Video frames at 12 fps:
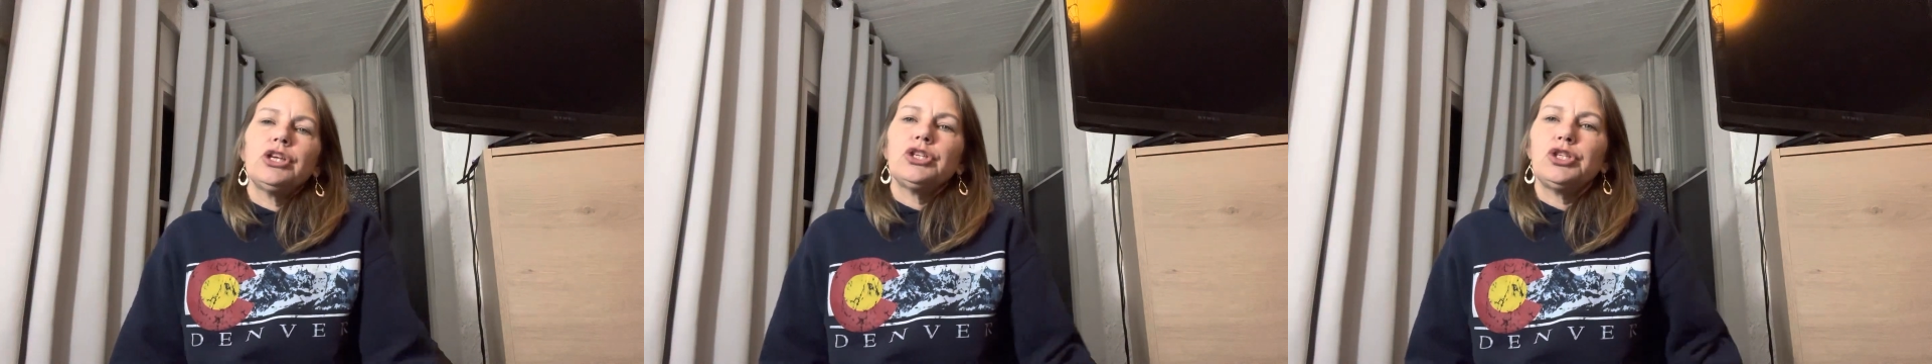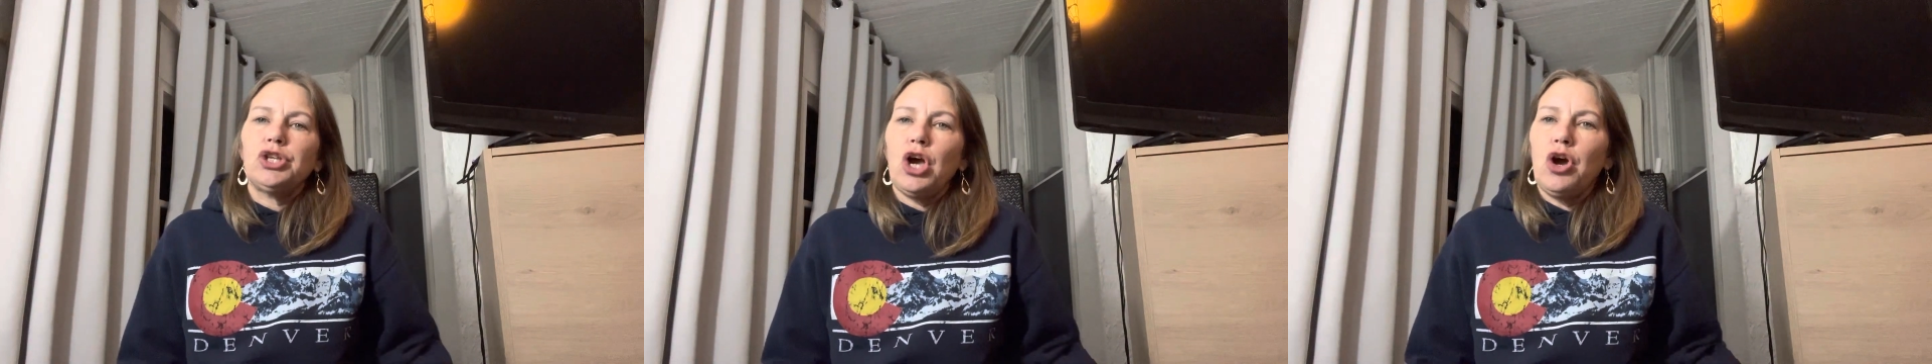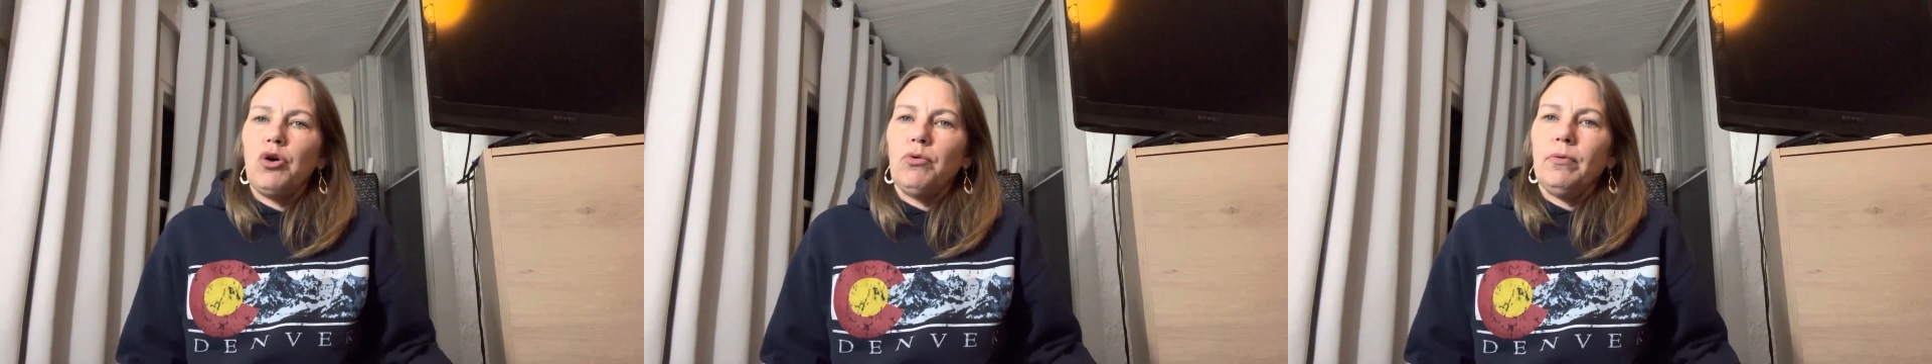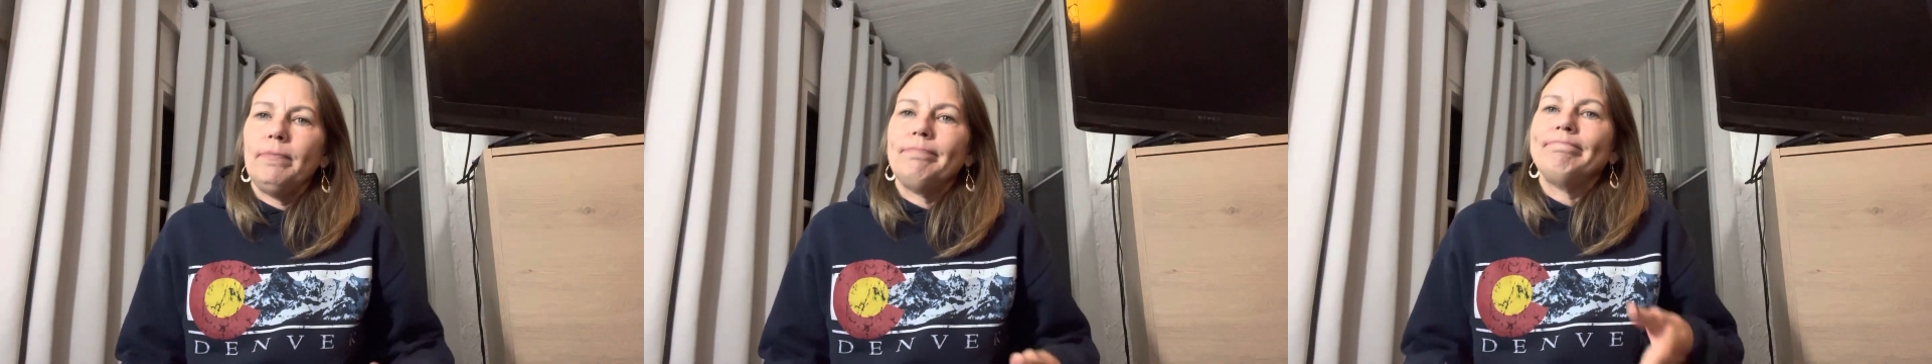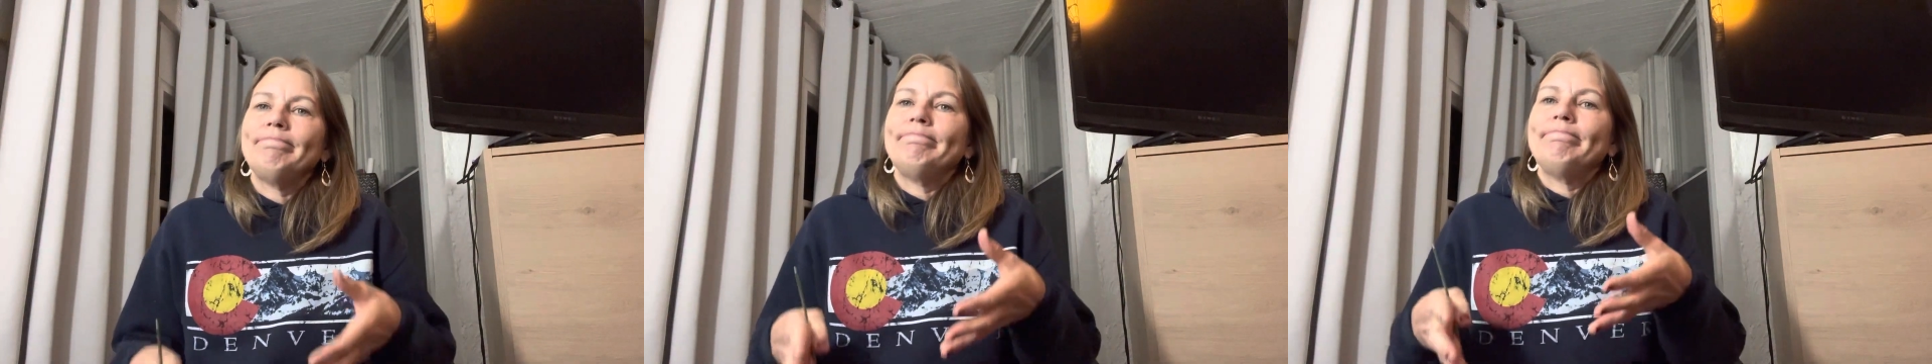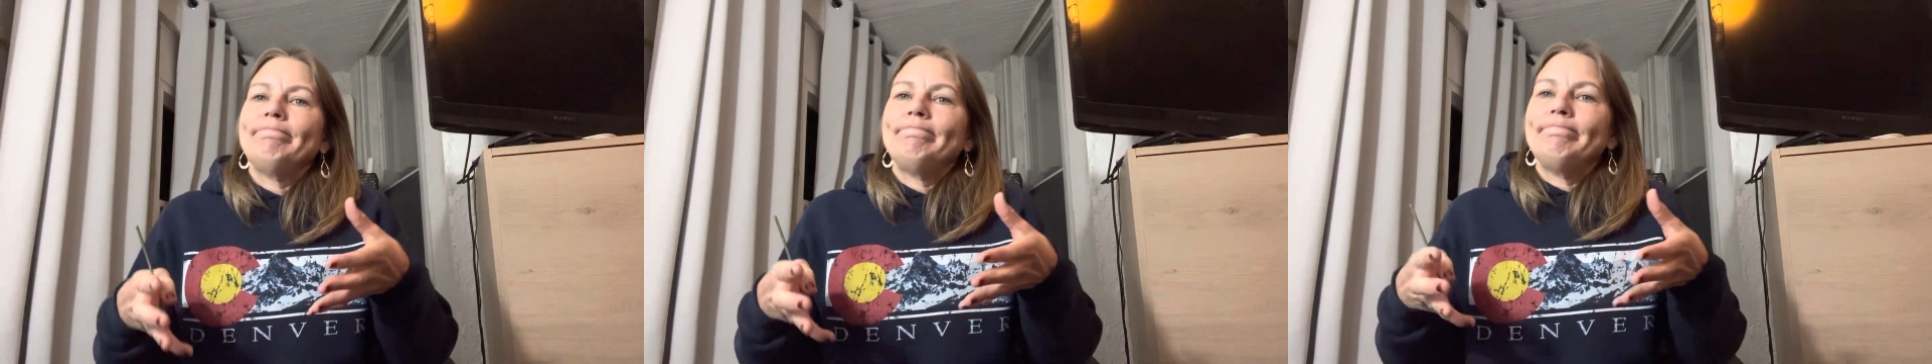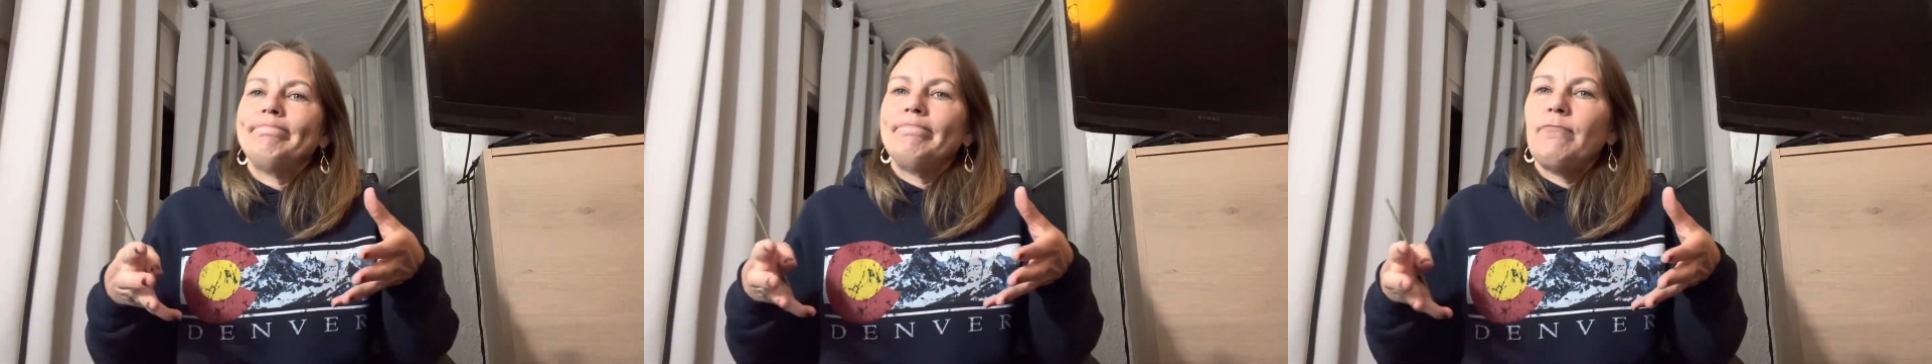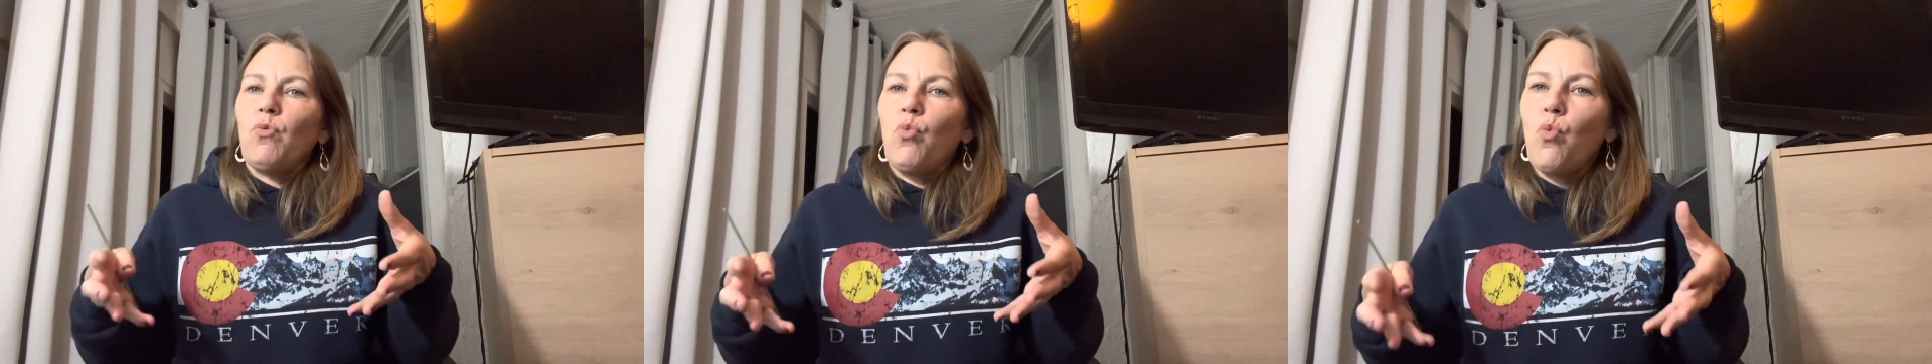So,
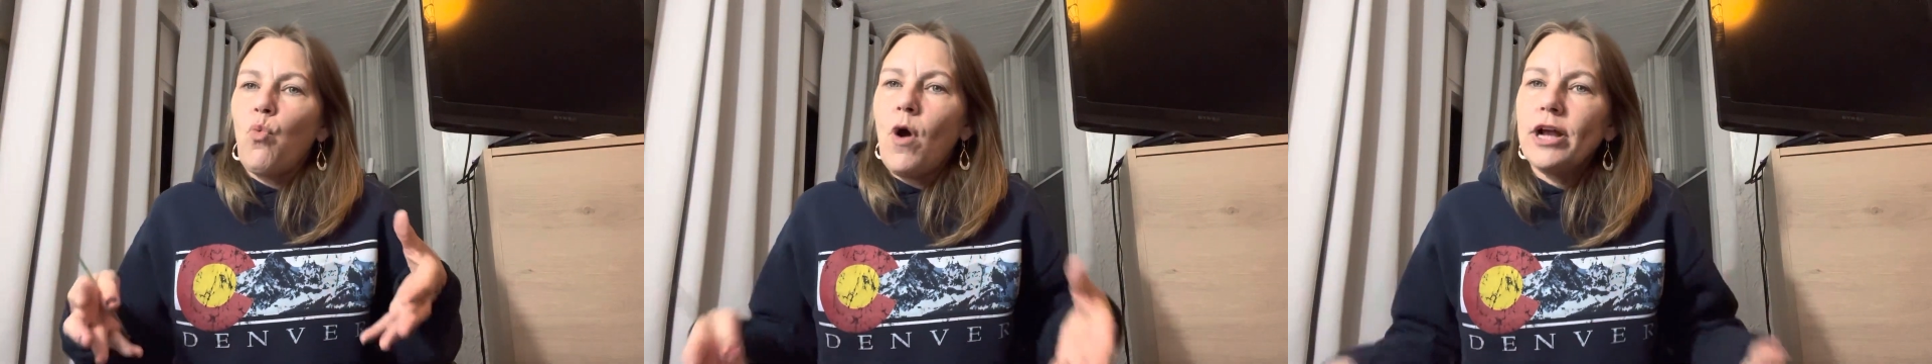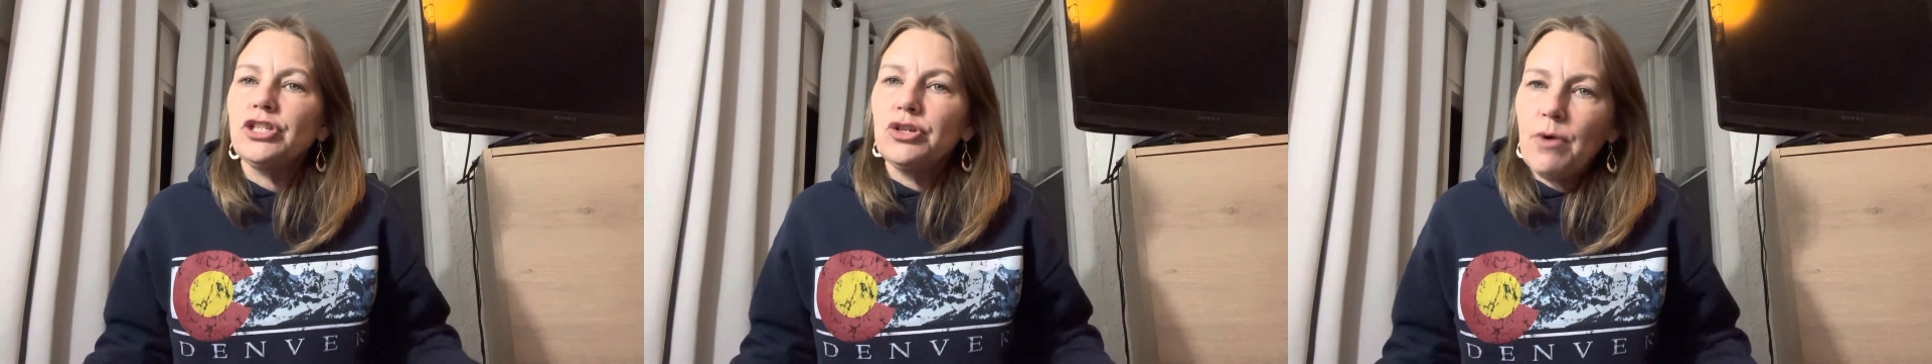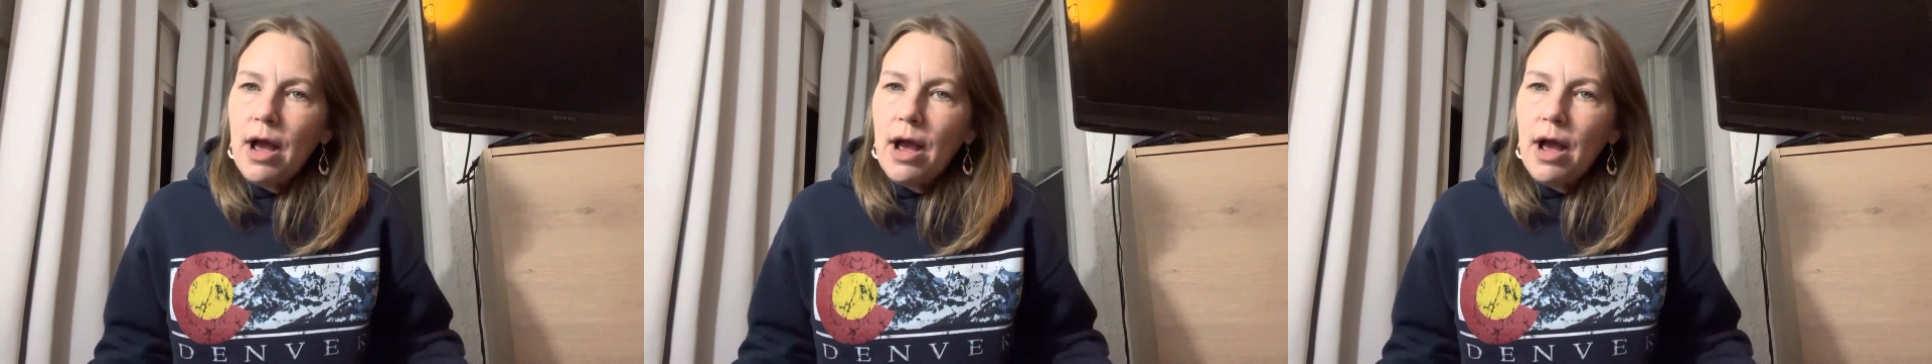what do